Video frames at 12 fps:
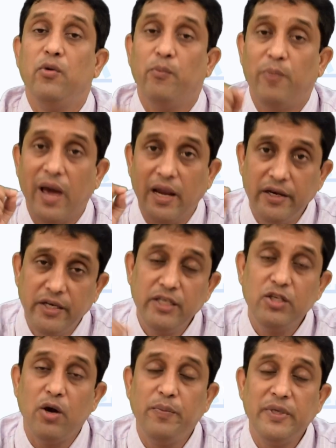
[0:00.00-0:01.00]

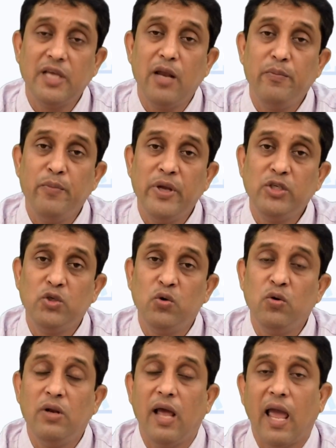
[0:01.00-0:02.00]
validity of a self-made
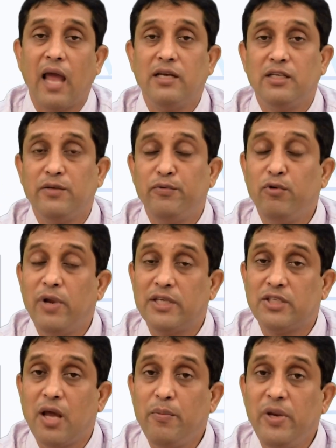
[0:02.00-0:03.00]
tool, and if you will
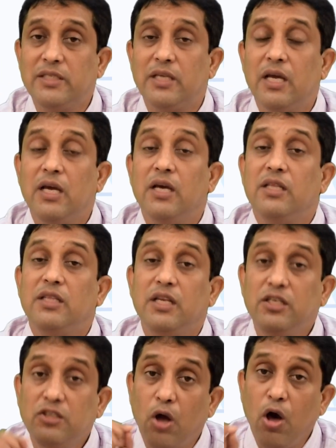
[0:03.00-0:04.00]
establish the
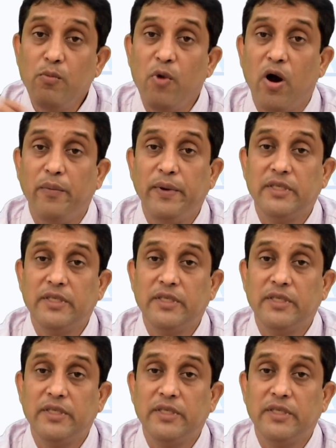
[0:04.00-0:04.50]
norm of a